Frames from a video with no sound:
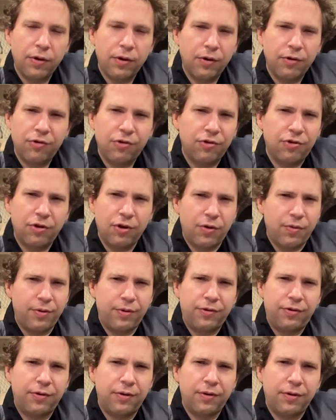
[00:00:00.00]
just a
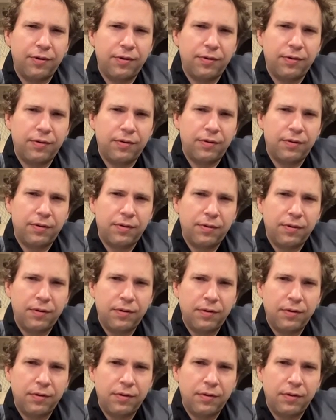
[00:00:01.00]
coincidence.
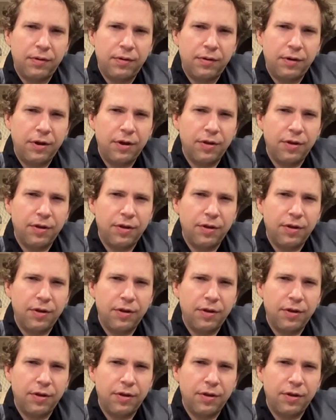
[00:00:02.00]
Yeah,